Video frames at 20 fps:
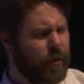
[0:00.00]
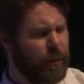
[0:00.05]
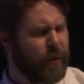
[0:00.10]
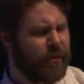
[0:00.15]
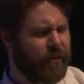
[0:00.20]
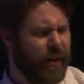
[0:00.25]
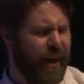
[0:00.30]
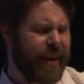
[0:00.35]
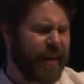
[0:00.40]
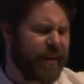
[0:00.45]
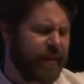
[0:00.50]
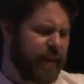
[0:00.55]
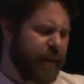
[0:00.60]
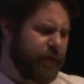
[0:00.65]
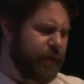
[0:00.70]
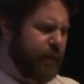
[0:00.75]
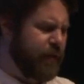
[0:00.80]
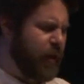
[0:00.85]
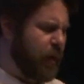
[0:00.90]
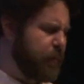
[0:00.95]
do is take a
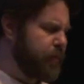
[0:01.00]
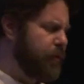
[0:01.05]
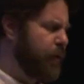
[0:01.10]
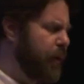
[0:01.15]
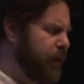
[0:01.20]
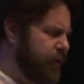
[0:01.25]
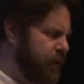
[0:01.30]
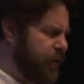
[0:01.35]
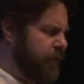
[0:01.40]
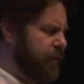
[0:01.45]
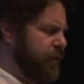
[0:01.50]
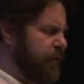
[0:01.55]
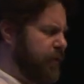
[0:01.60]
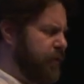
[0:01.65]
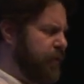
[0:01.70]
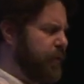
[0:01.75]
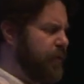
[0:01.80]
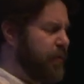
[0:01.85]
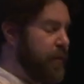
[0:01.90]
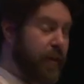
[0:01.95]
different approach
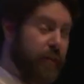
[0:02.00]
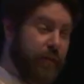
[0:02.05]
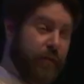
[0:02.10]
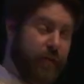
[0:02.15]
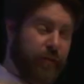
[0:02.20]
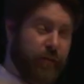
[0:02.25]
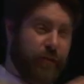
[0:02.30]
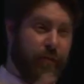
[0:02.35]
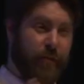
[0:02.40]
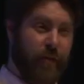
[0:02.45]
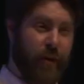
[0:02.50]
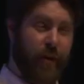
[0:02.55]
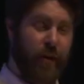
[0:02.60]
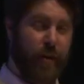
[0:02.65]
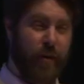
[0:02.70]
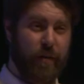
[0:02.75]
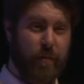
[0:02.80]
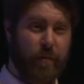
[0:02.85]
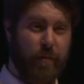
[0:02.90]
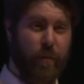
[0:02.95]
to this,
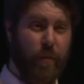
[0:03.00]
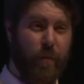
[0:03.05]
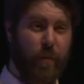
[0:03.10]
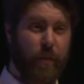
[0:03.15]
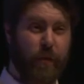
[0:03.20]
um,